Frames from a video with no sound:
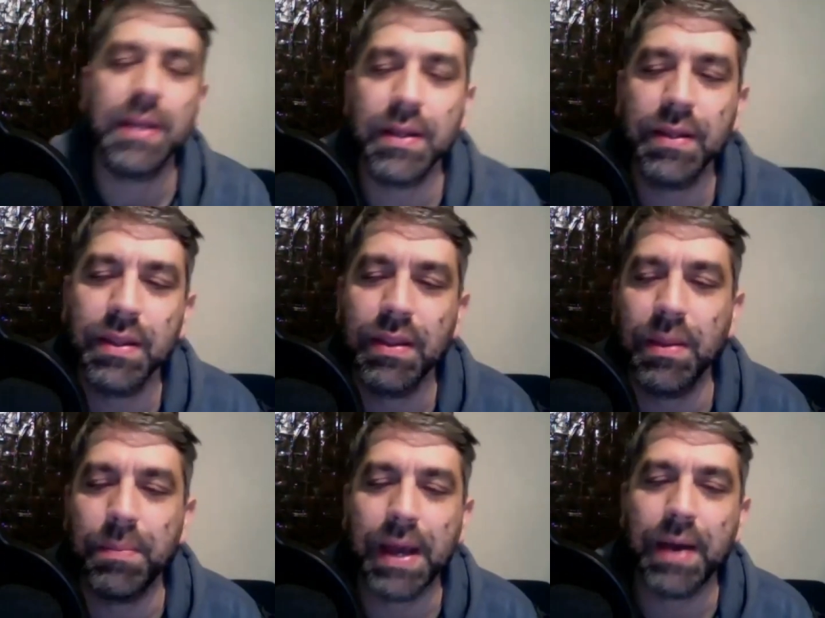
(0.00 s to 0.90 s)
the
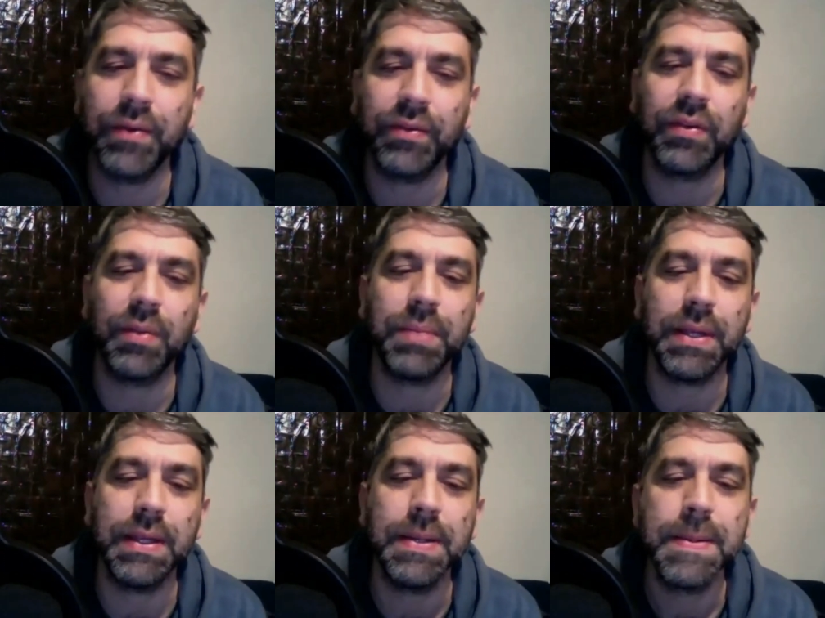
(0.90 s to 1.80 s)
the powers that
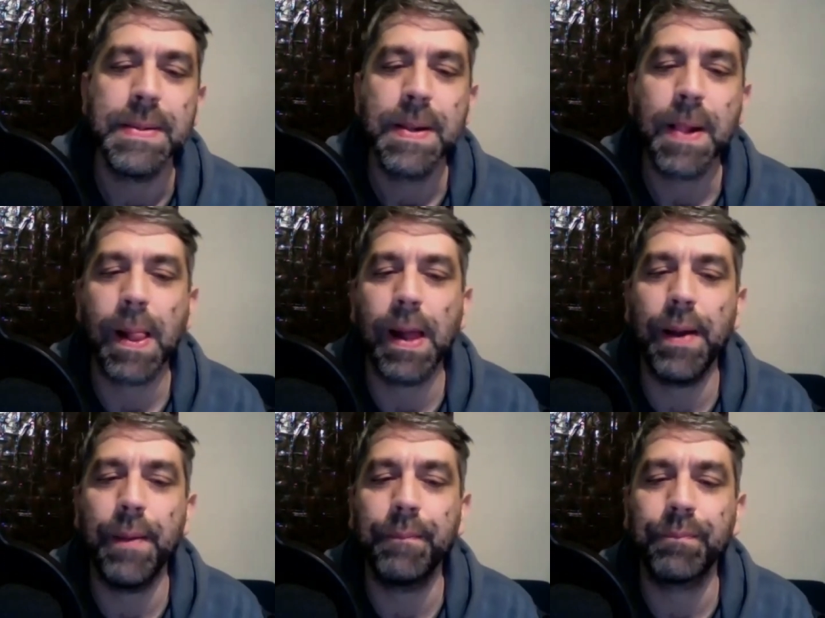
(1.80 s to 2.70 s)
be.
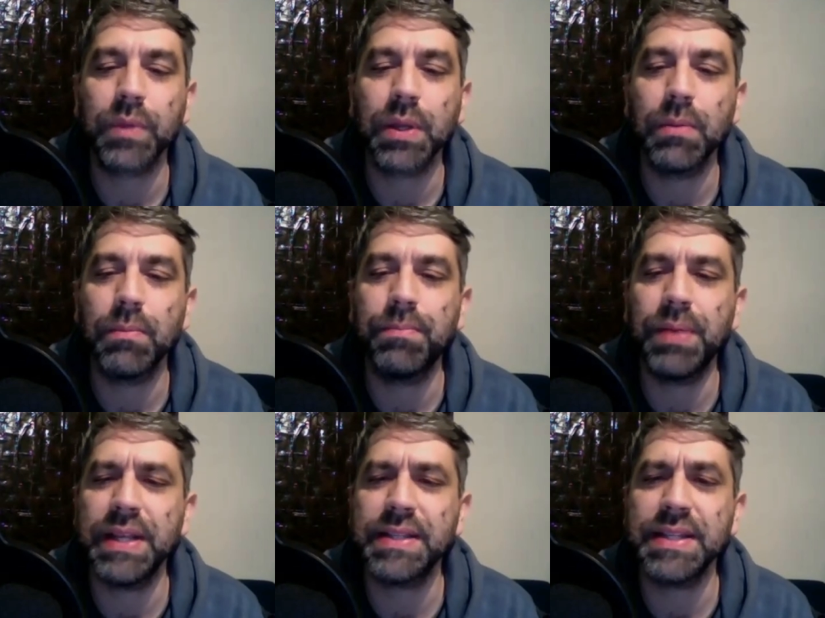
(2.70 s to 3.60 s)
Um,
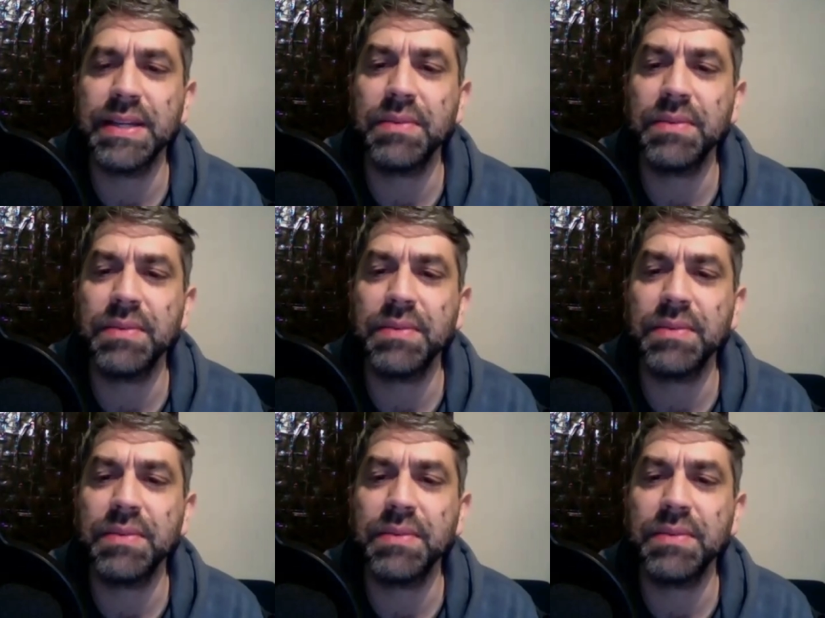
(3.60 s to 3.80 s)
but it's can I